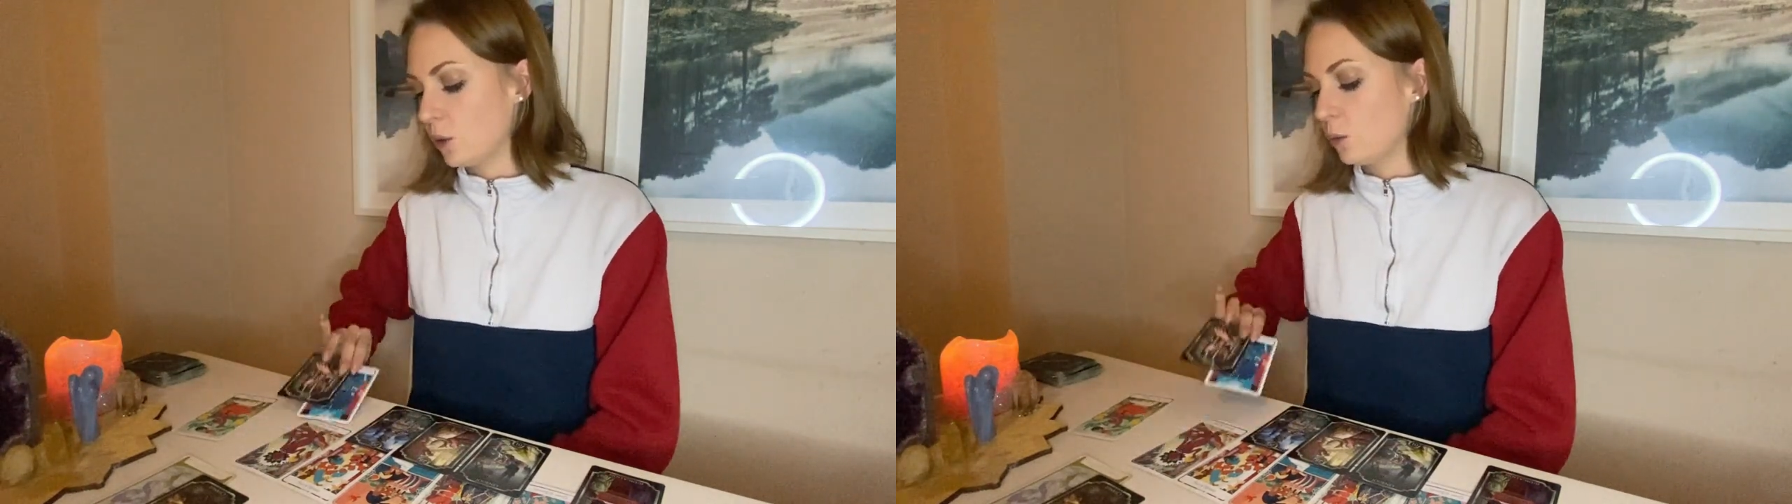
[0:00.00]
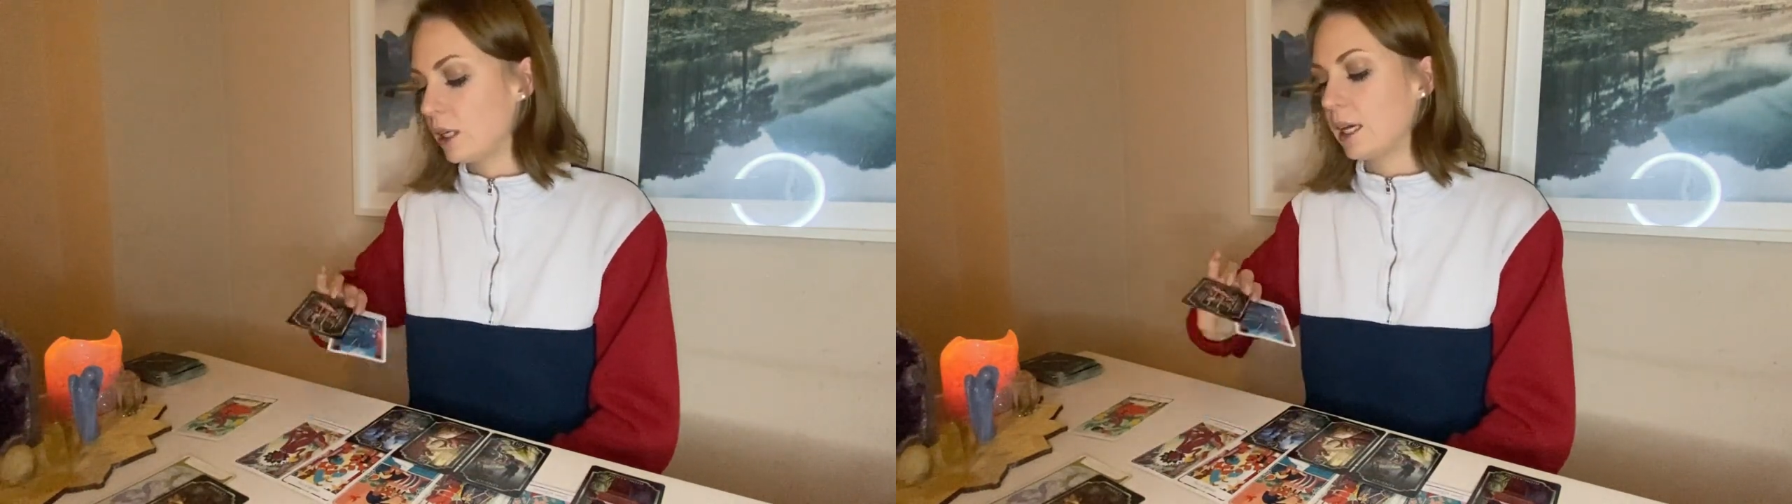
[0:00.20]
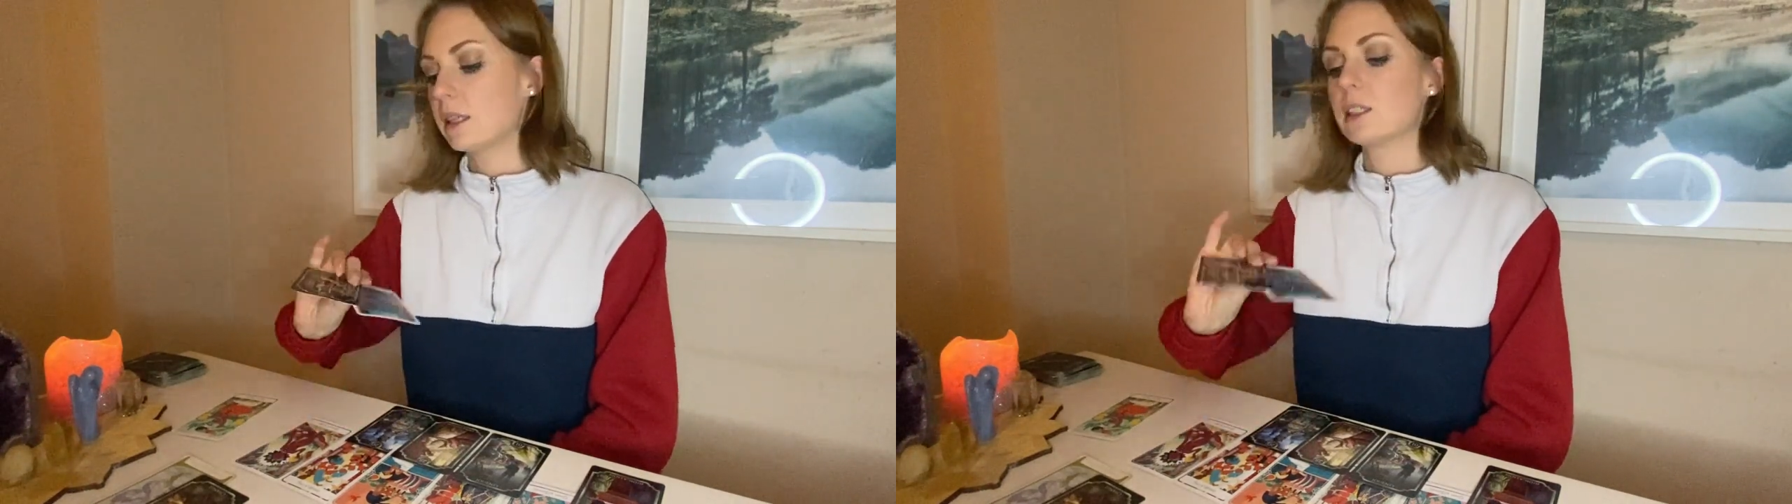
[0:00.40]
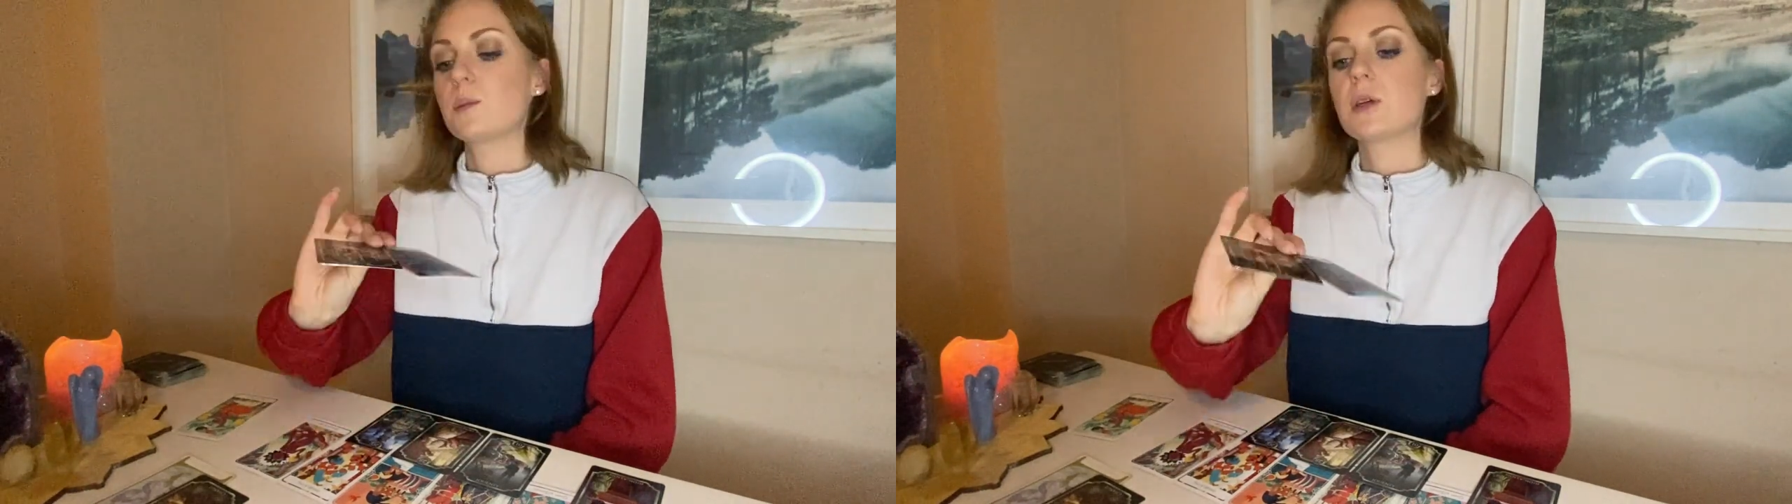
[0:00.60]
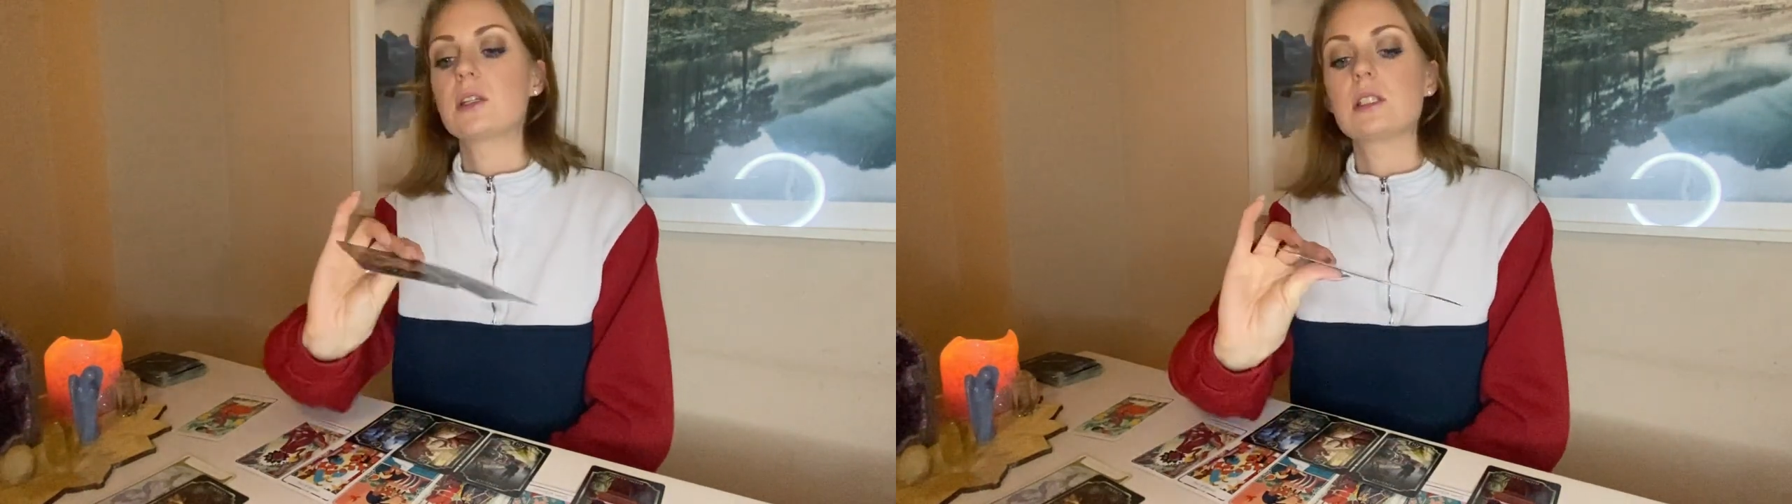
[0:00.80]
we get this
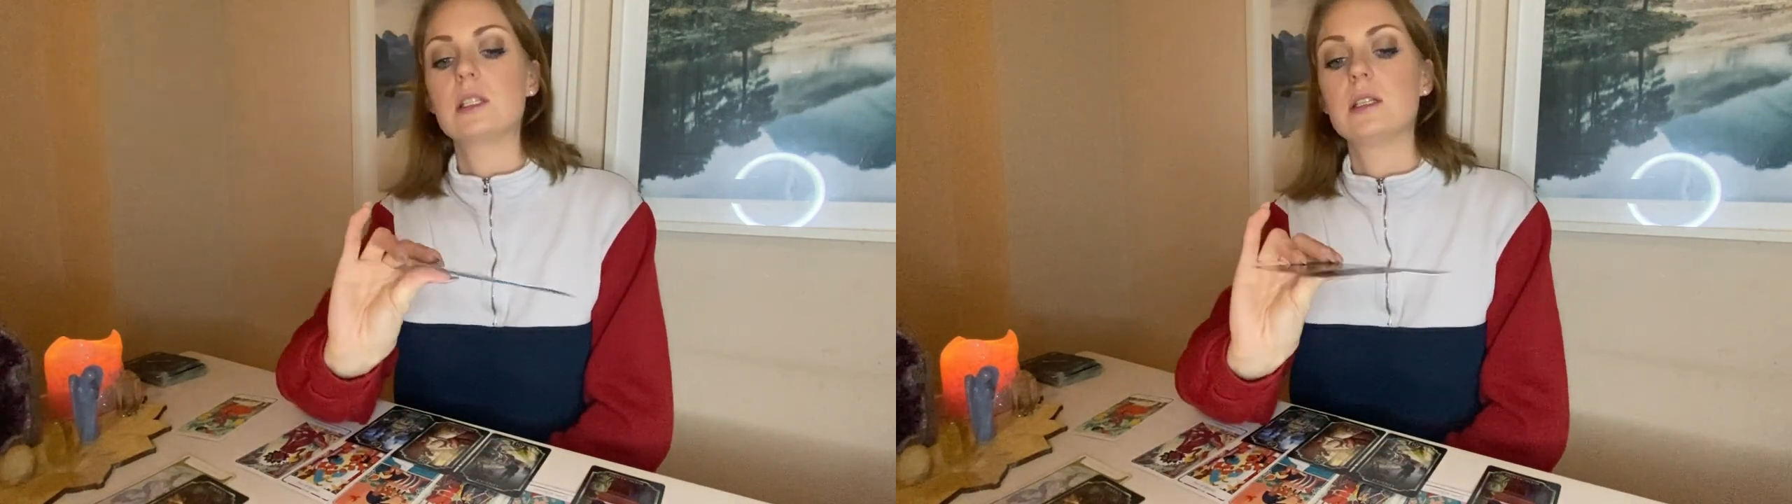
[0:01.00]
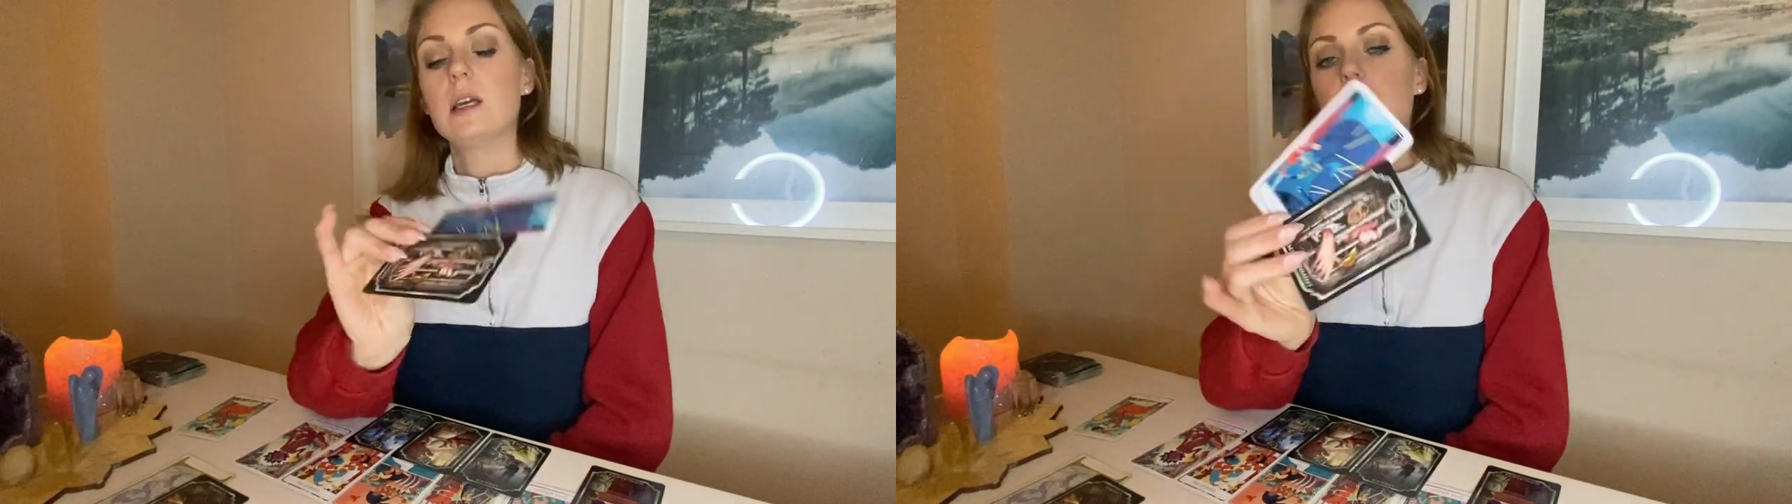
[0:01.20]
person